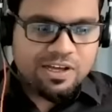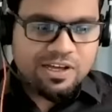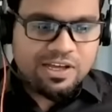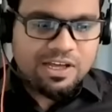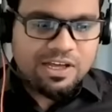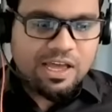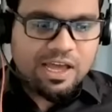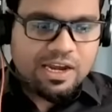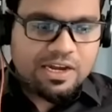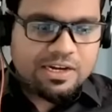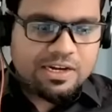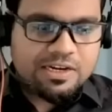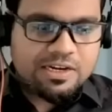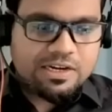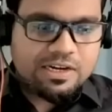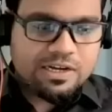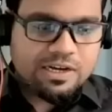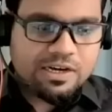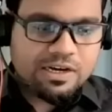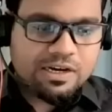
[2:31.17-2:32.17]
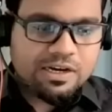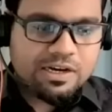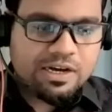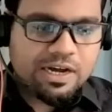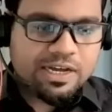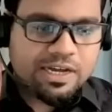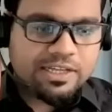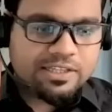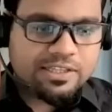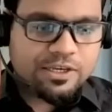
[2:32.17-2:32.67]
And
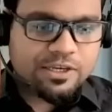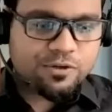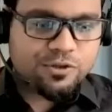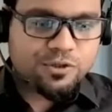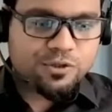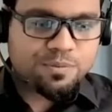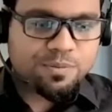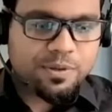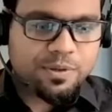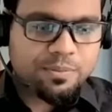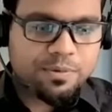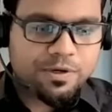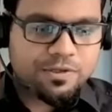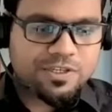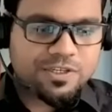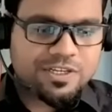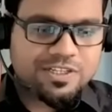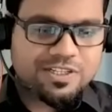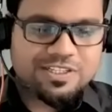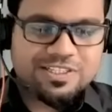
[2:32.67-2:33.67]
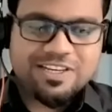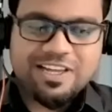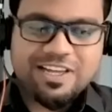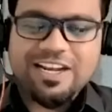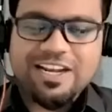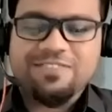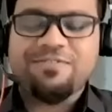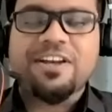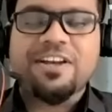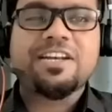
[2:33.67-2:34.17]
I think you should be able to see this.
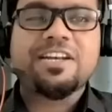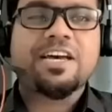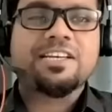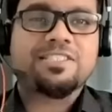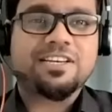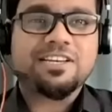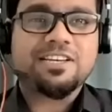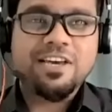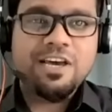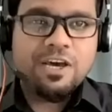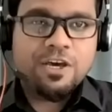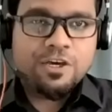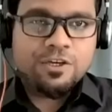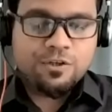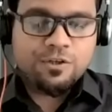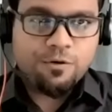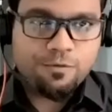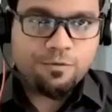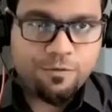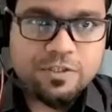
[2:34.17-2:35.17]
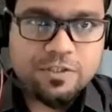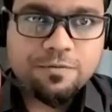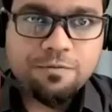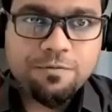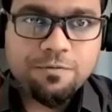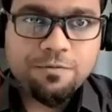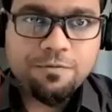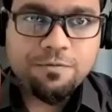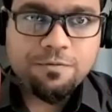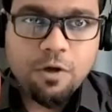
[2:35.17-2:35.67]
Great, fantastic. So, first of
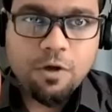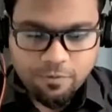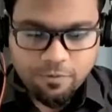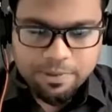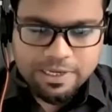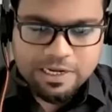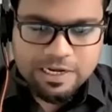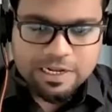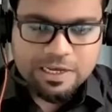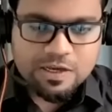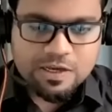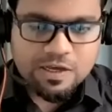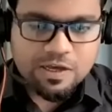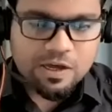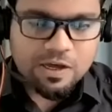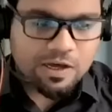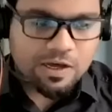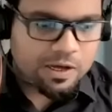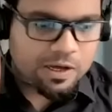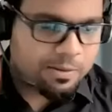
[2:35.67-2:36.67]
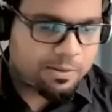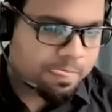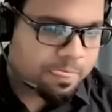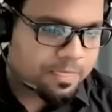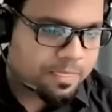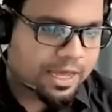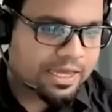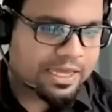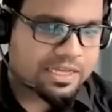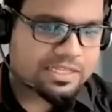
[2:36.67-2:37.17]
all, before beginning,
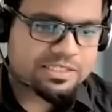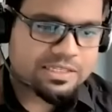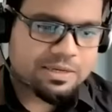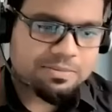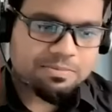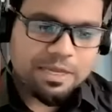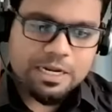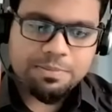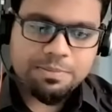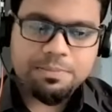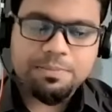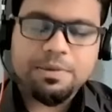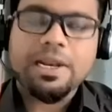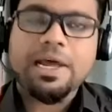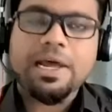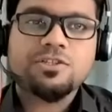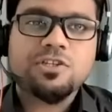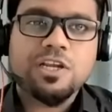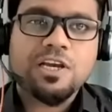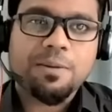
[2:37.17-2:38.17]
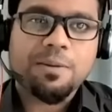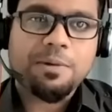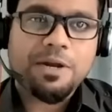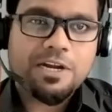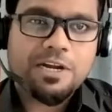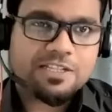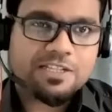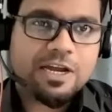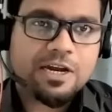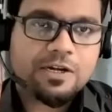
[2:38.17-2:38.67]
I can see many people actually
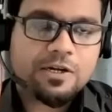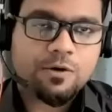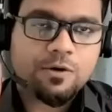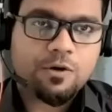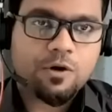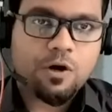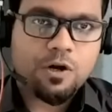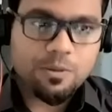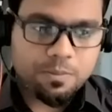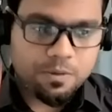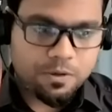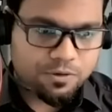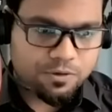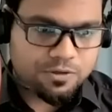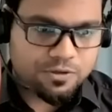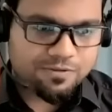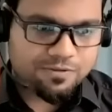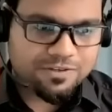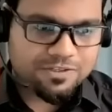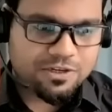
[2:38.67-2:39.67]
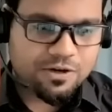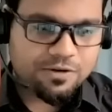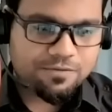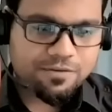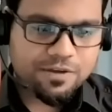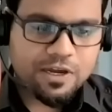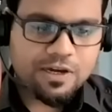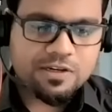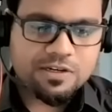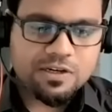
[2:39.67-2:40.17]
commenting that you're not able to receive the
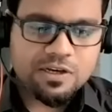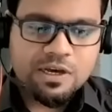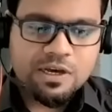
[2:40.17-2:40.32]
certificate.